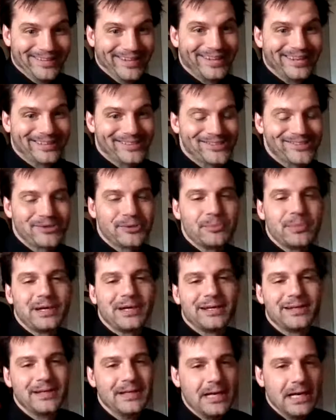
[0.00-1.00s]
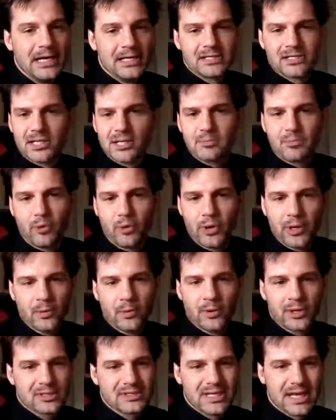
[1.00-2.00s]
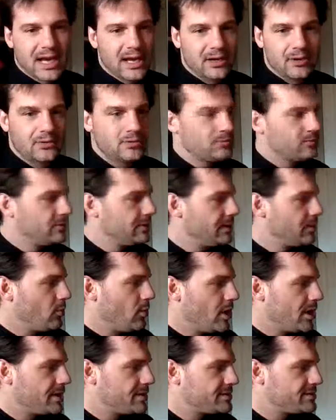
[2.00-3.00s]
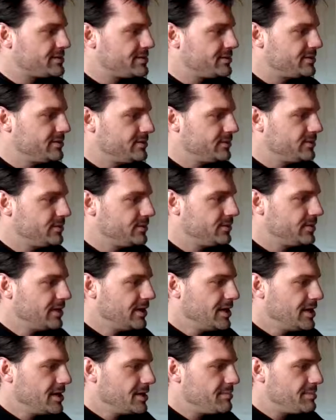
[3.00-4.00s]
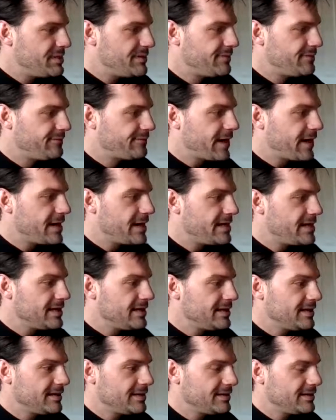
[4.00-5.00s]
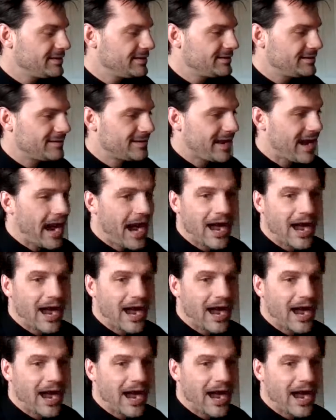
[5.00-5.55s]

Like, so, but to the point where it's like, I don't really want to be fighting and